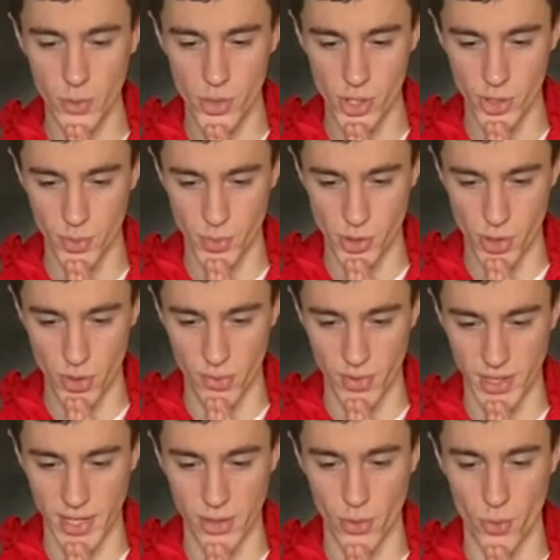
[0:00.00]
just observe
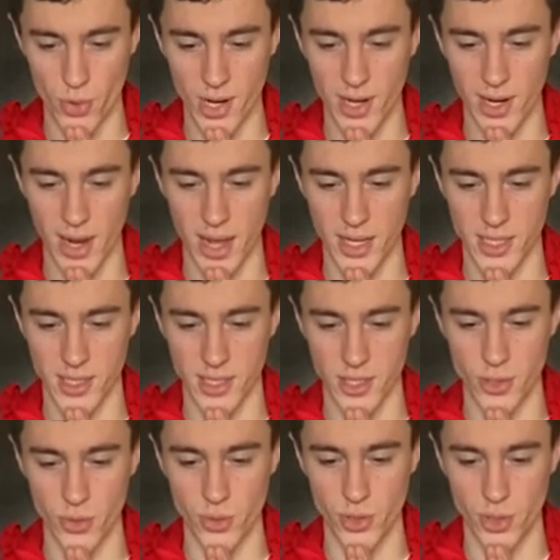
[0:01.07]
it and you realize
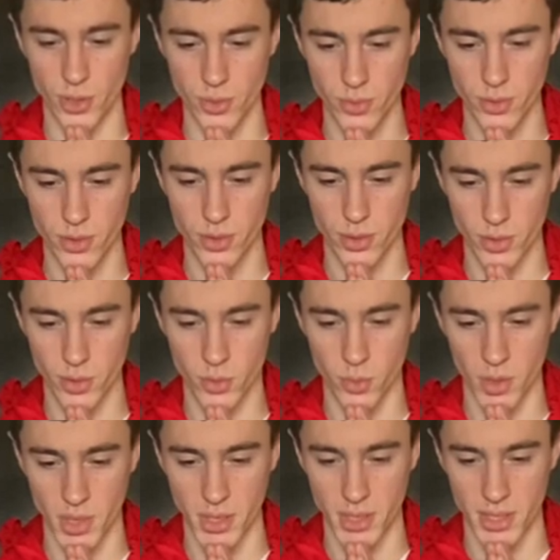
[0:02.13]
that you don't know
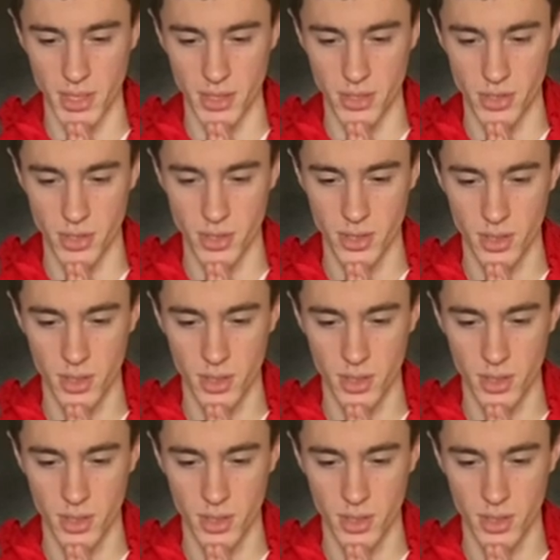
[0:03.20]
what it is.